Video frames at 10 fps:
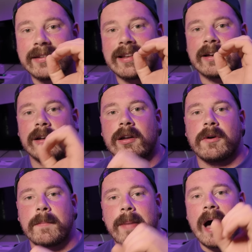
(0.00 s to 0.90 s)
It's like a
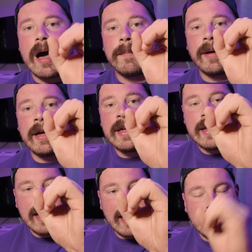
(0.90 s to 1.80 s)
long bar, but
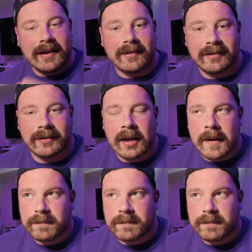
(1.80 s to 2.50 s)
it's